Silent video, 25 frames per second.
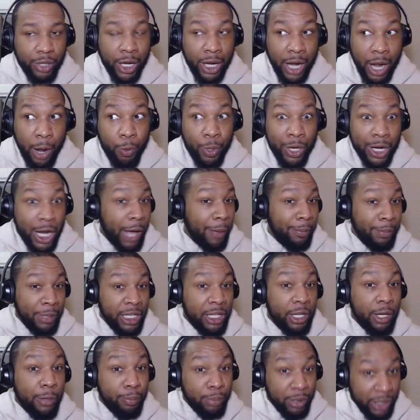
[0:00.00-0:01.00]
And I would not be
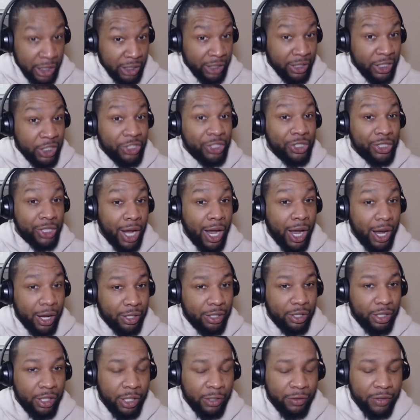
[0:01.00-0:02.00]
completely
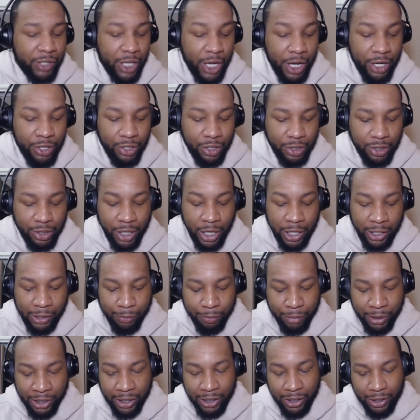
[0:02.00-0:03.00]
shocked if Kansas State
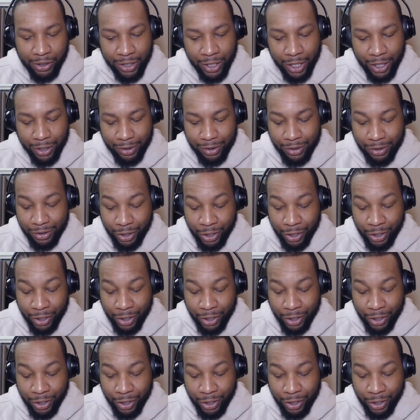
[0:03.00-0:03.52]
beat Texas.